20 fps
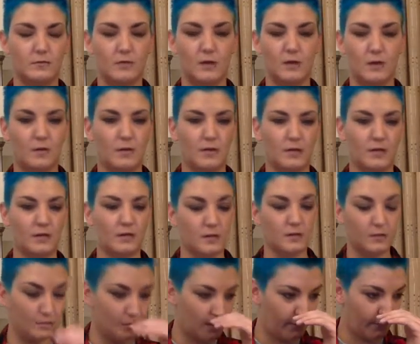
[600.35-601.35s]
you know,
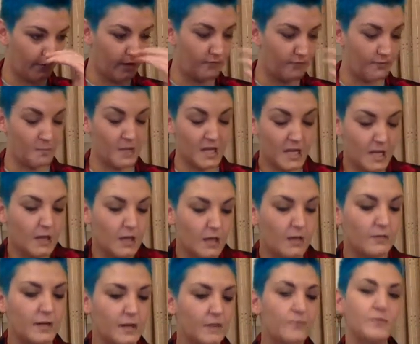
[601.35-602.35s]
if I'm
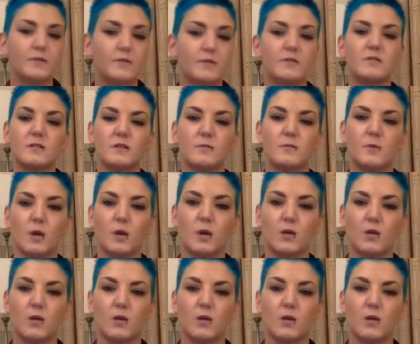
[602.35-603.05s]
here, then everything's going to be